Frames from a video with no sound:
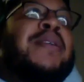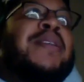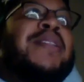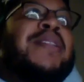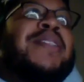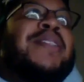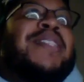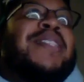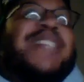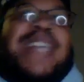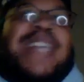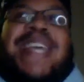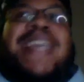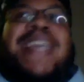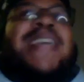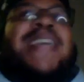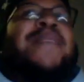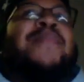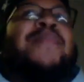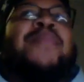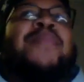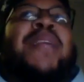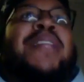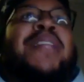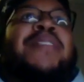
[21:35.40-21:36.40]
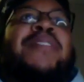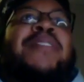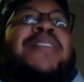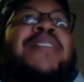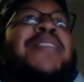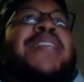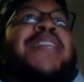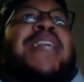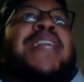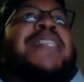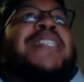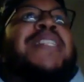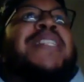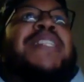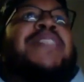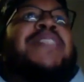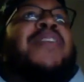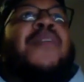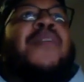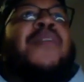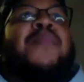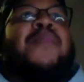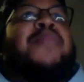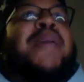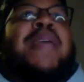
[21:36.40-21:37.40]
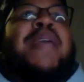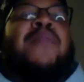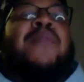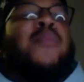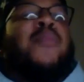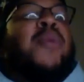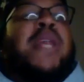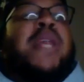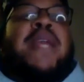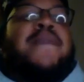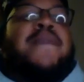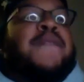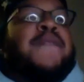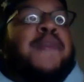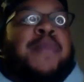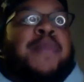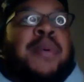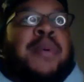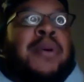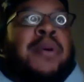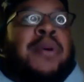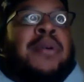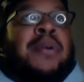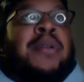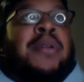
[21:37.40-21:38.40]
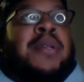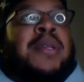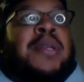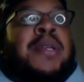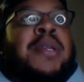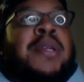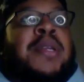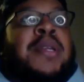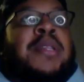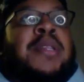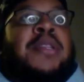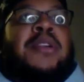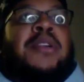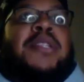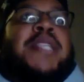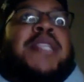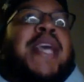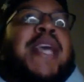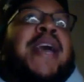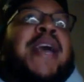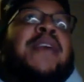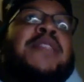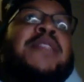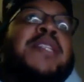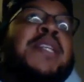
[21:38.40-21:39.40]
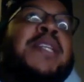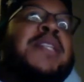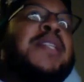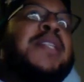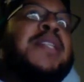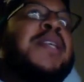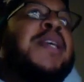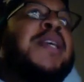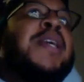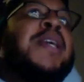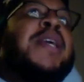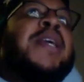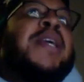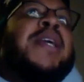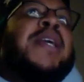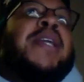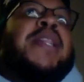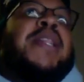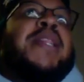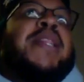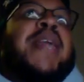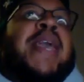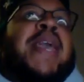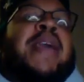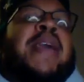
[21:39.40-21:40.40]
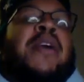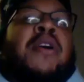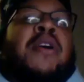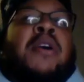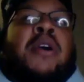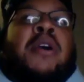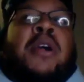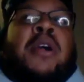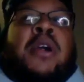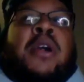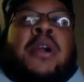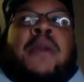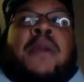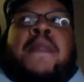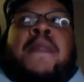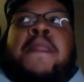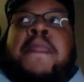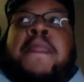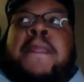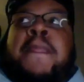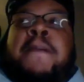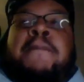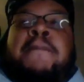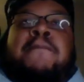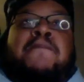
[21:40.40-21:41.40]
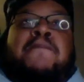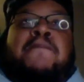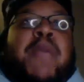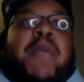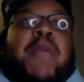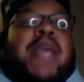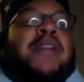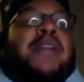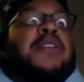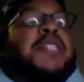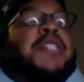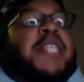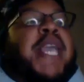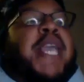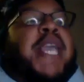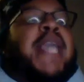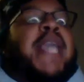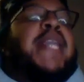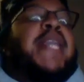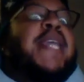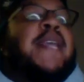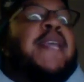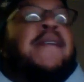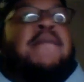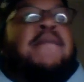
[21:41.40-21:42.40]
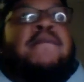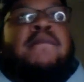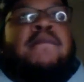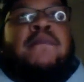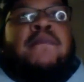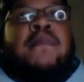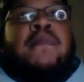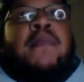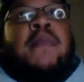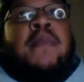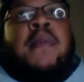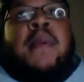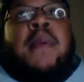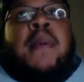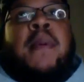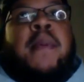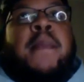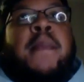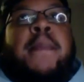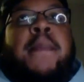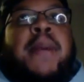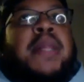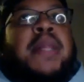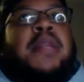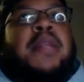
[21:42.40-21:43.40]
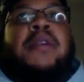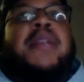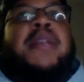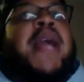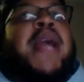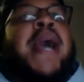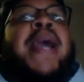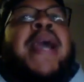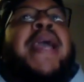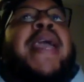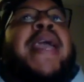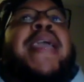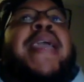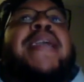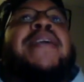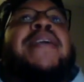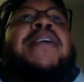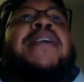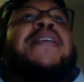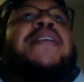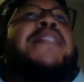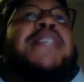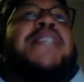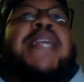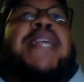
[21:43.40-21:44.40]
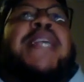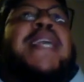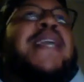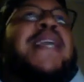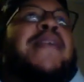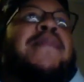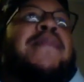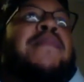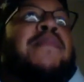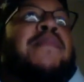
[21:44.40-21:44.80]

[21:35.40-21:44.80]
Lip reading: team. Like they just don't play winning football. They're talented, they are entertaining, but they're not a good team.